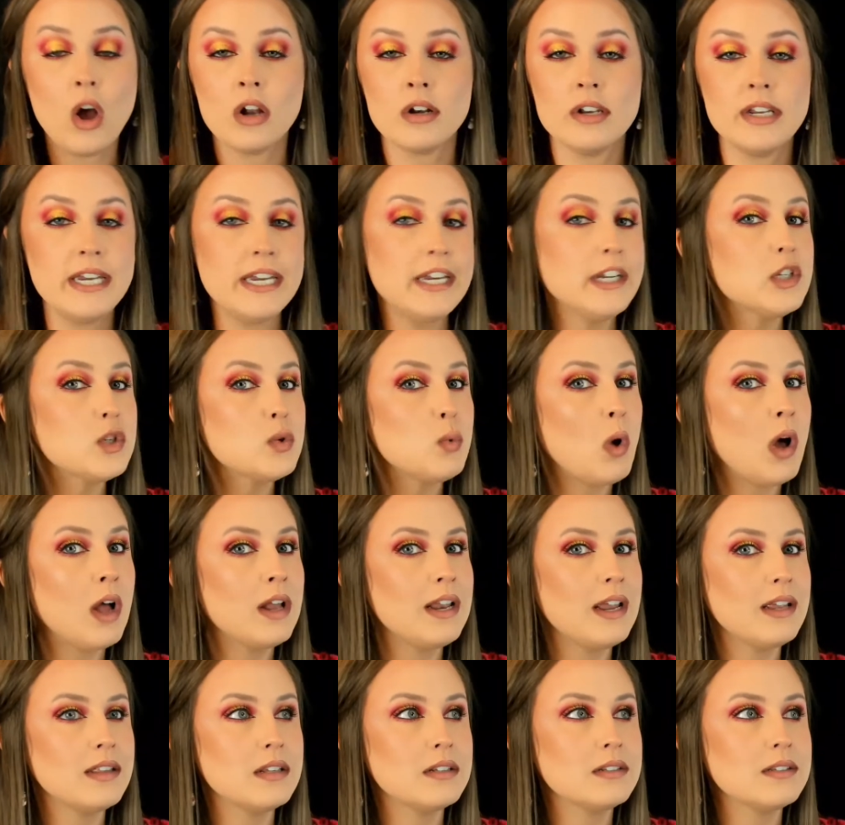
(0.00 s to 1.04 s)
on each
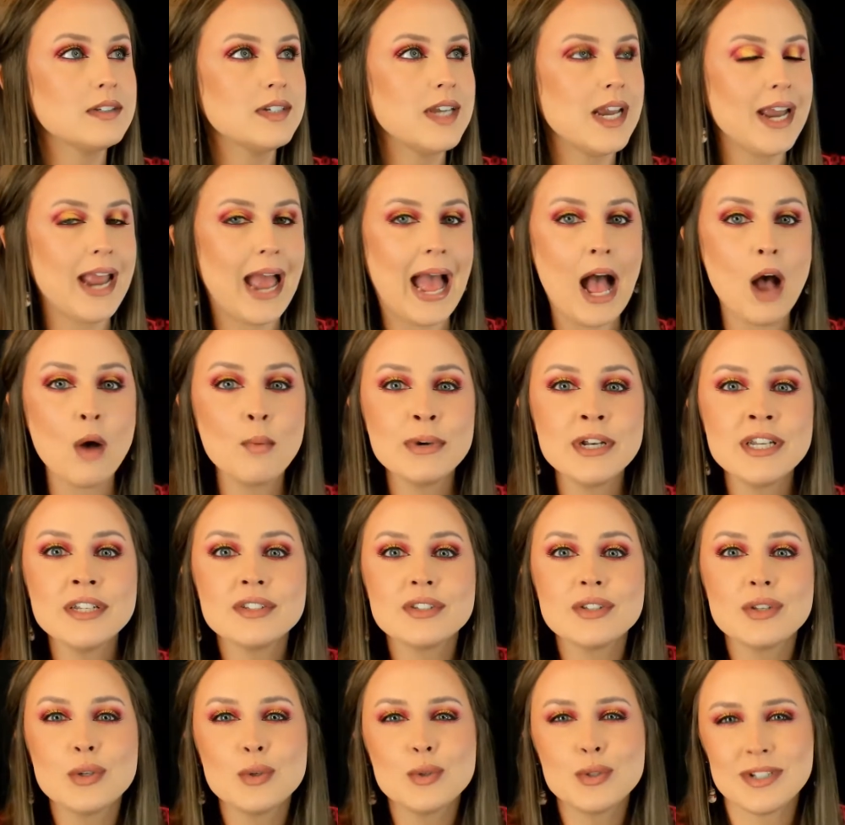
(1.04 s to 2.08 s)
one and then state how many
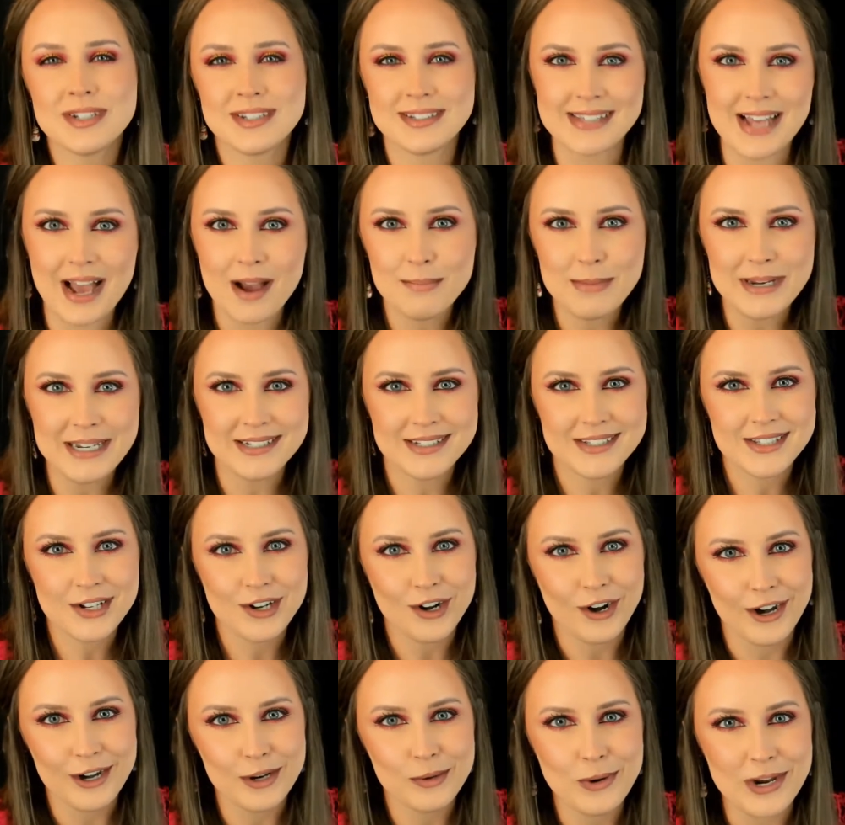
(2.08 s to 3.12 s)
solutions that means that
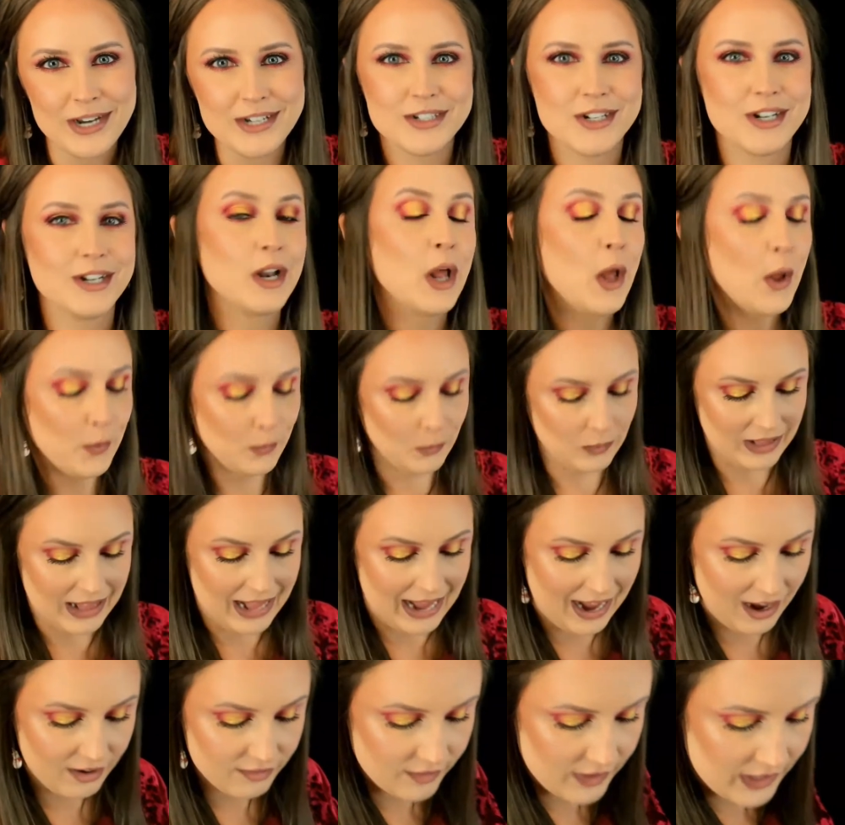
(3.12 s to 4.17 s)
our equation will
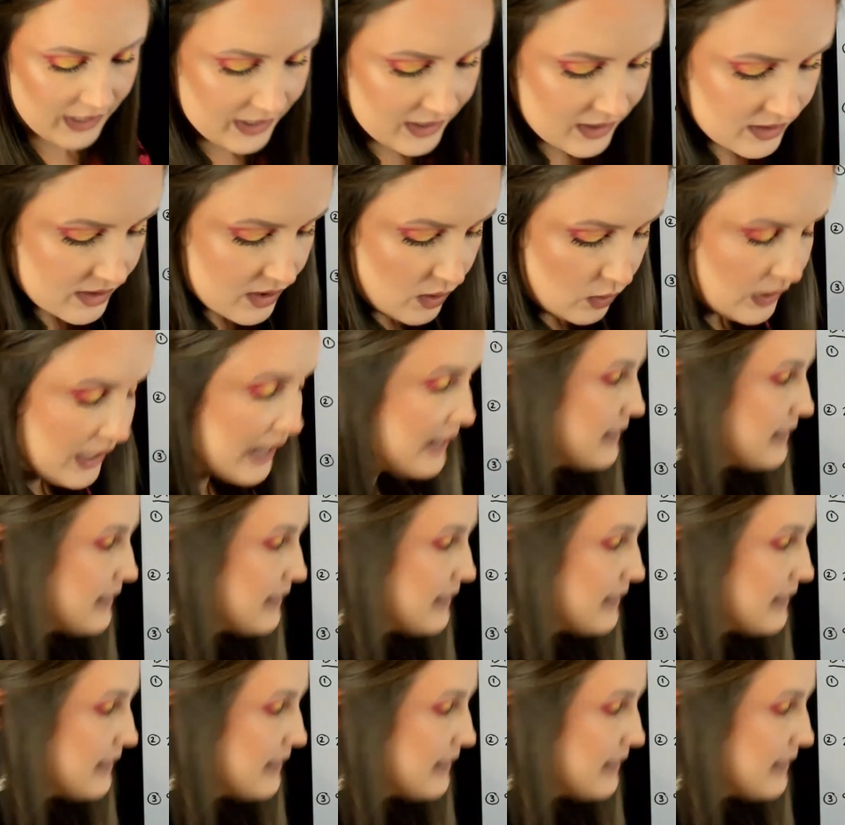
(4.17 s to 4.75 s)
have. So